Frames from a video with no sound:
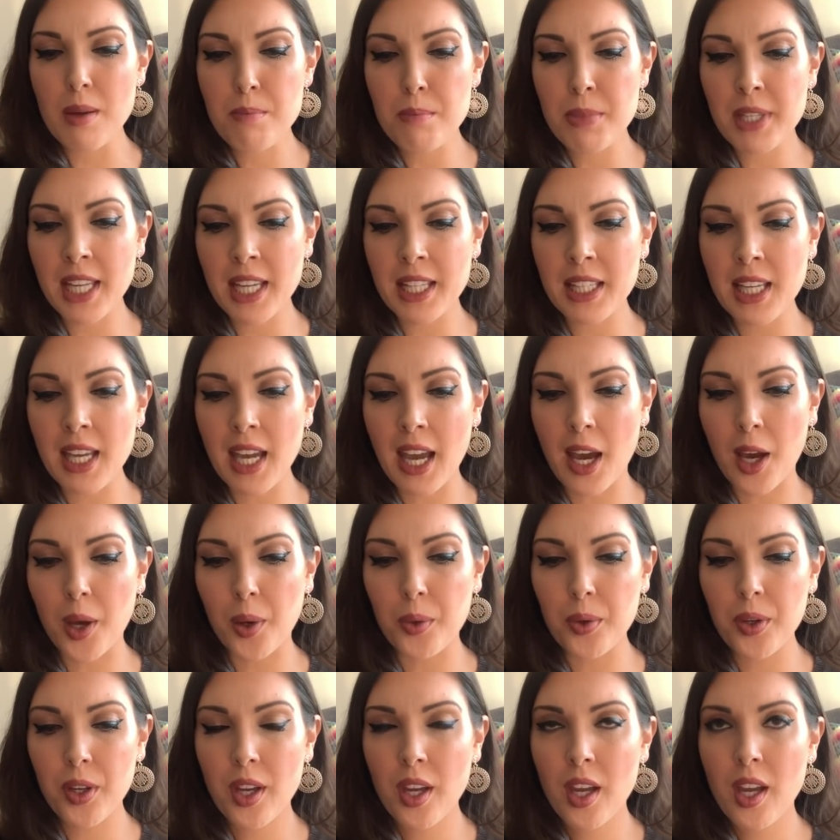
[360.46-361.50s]
But
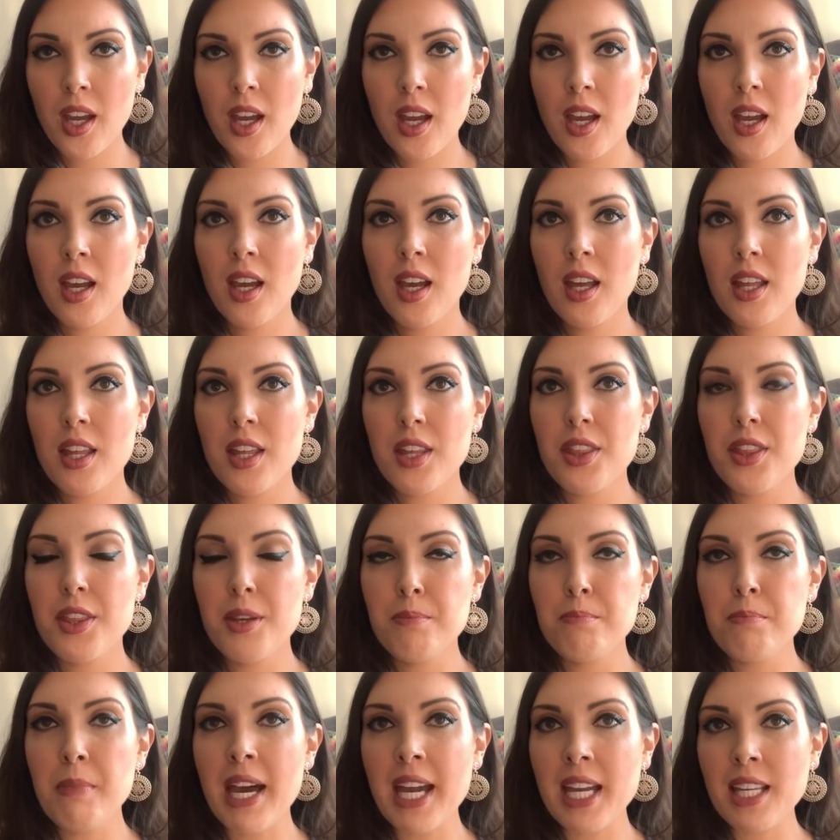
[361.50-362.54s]
anyhow, the
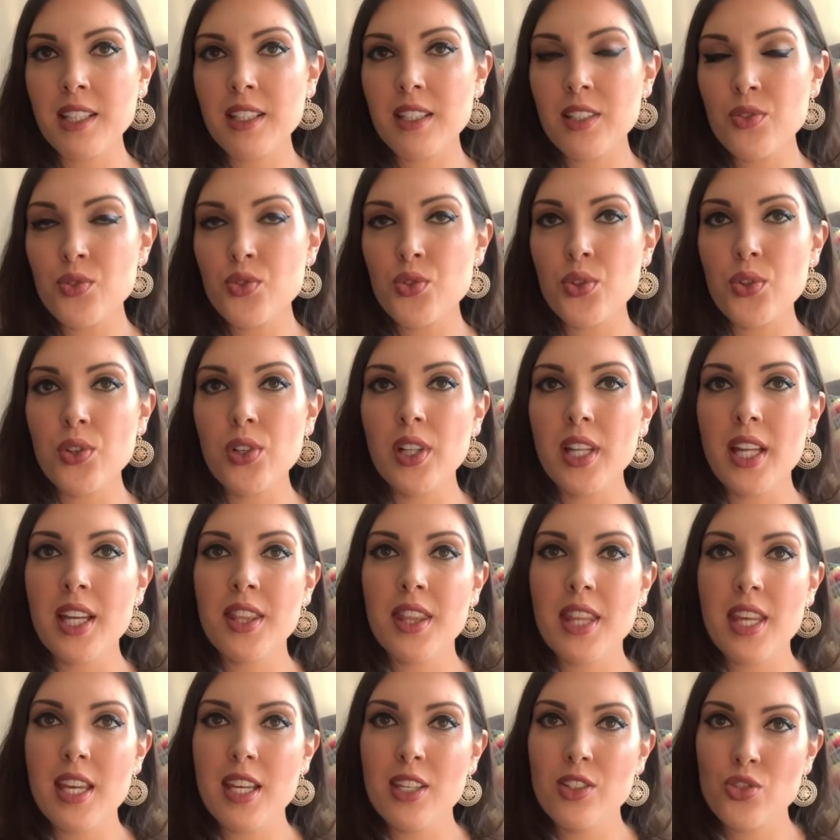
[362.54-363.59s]
mind control
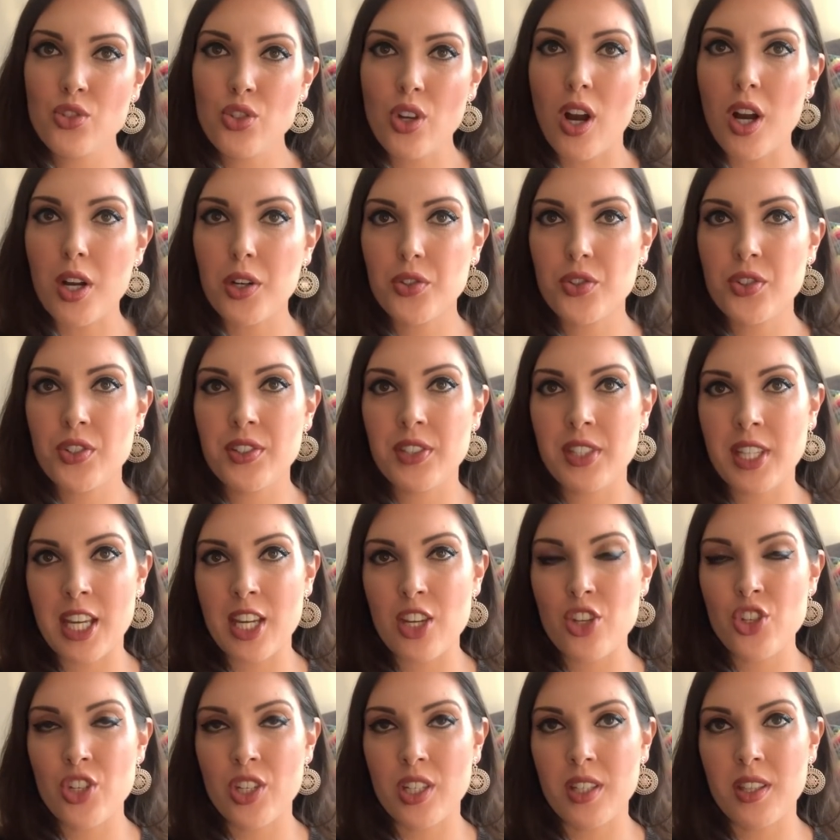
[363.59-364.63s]
and the
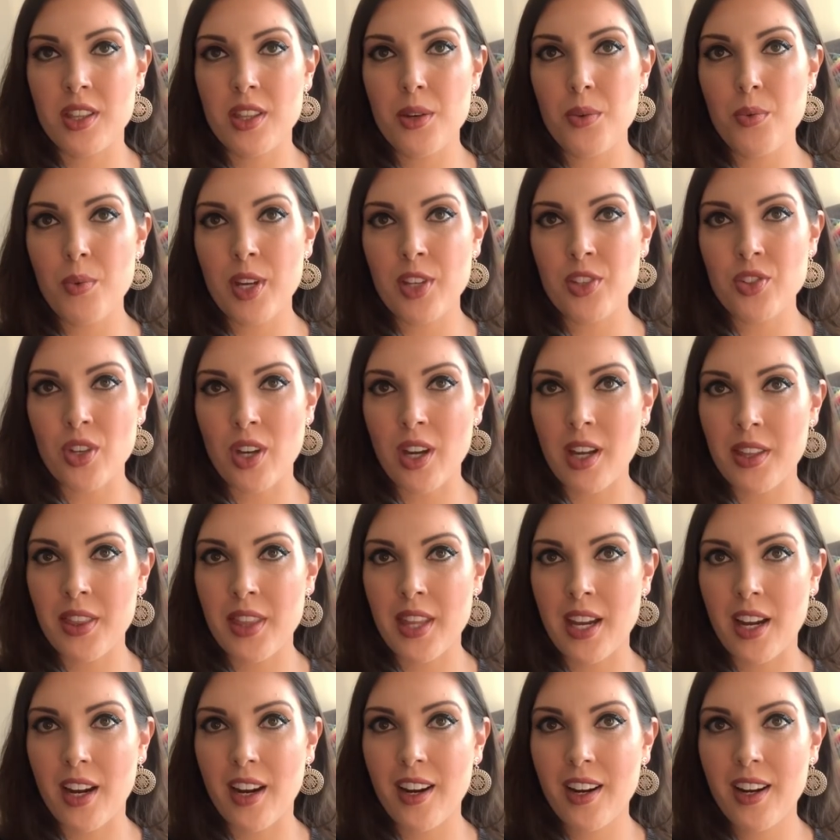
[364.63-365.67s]
indoctrination that went on
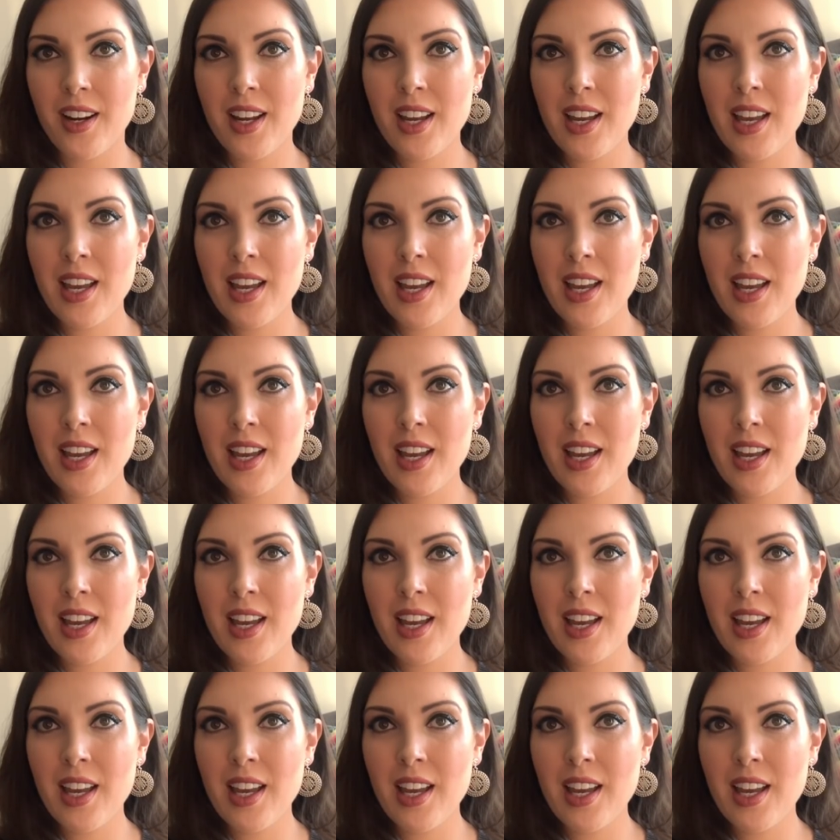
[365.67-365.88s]
there